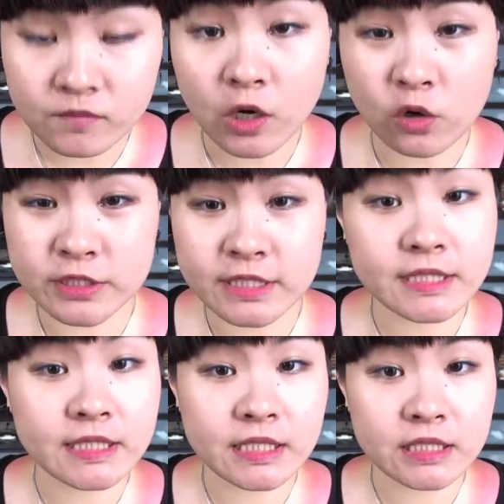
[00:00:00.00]
O C
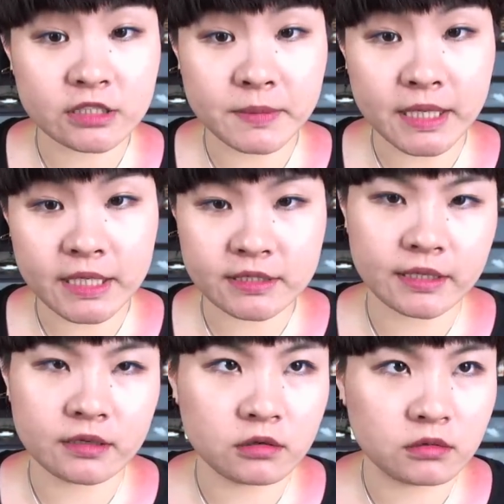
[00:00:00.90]
C Cosmetics,
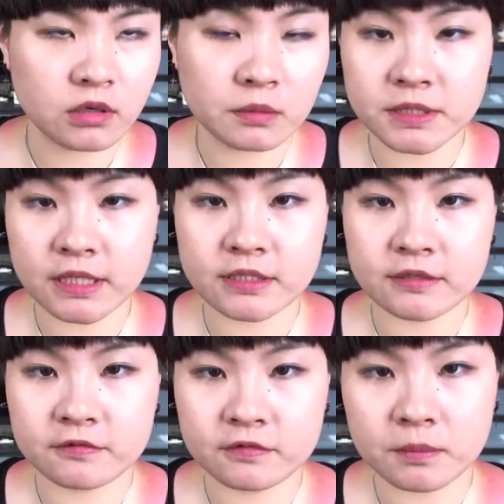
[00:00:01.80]
like
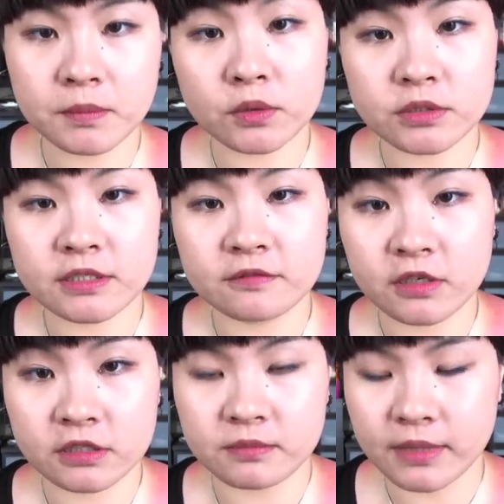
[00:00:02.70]
Obsessive Compulsive
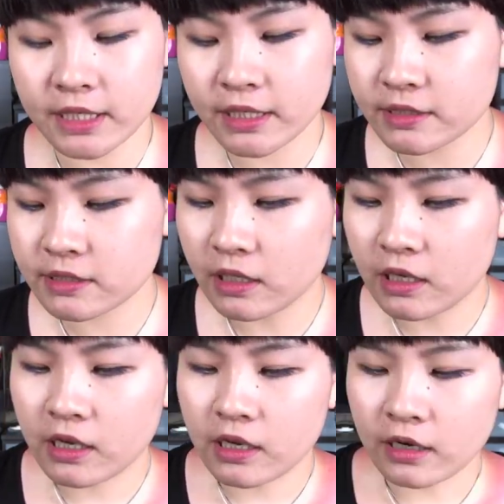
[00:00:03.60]
Cosmetics.
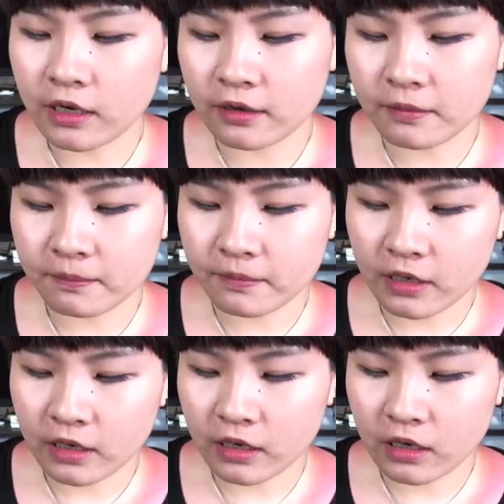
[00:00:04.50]
Um,
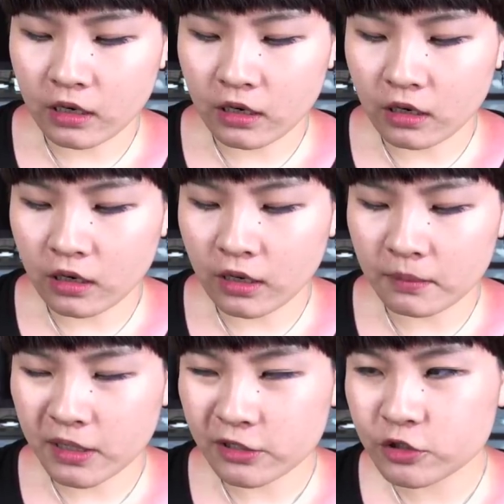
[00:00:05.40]

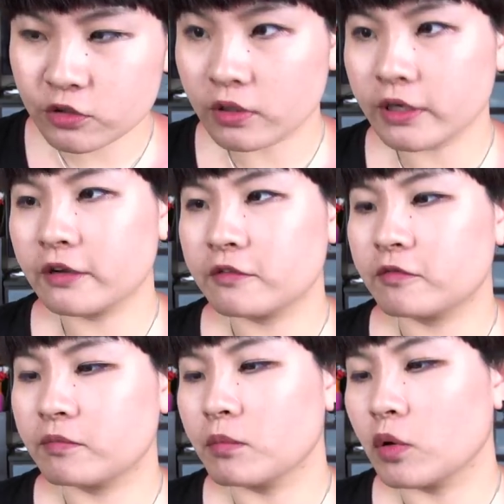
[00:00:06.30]
I'm not sure
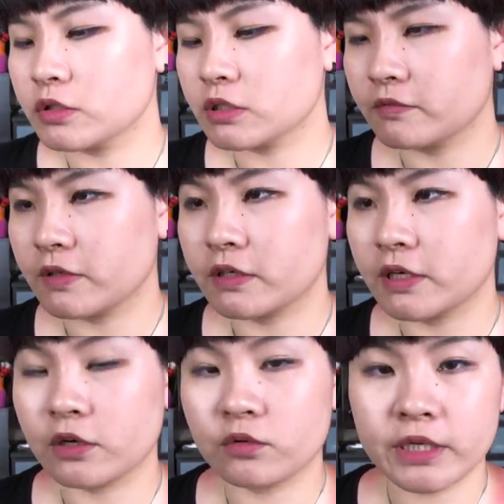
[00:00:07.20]
if most of their
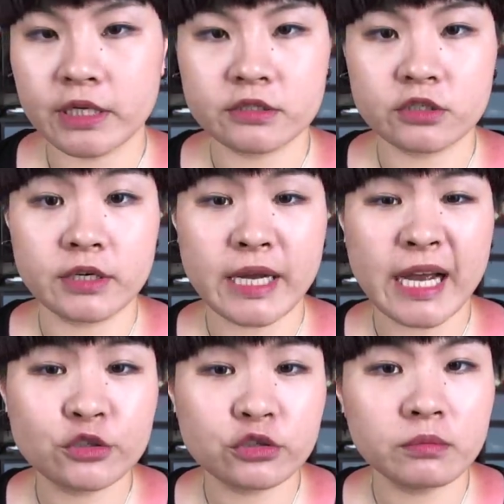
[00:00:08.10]
ingredients are
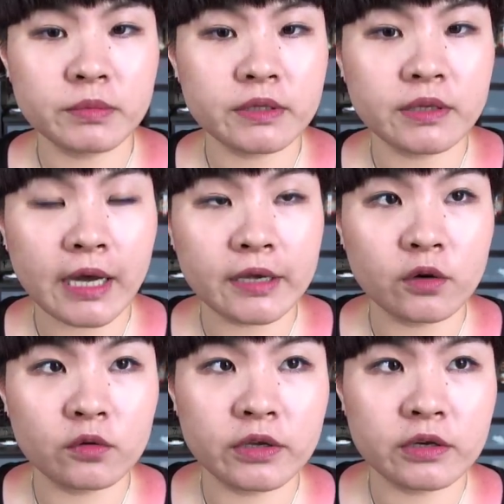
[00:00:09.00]
natural, but I
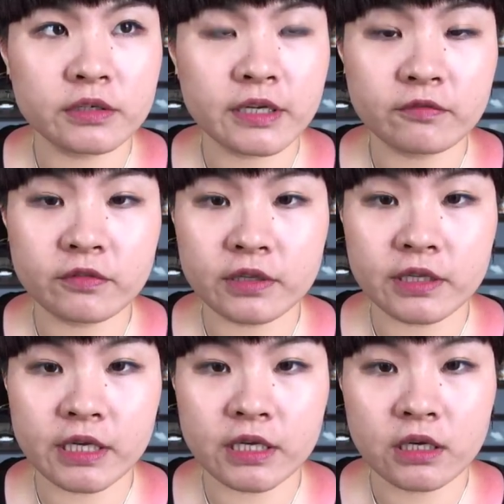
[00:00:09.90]
know they're
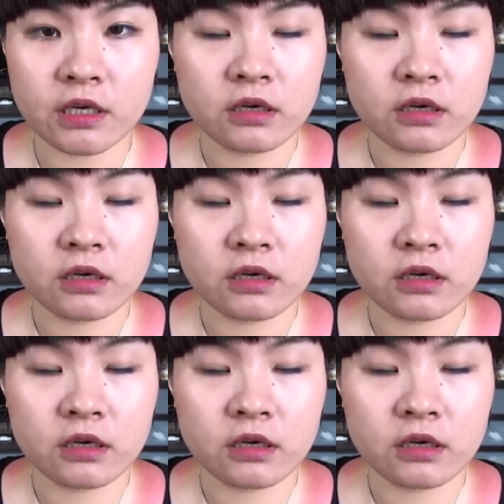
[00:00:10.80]
definitely,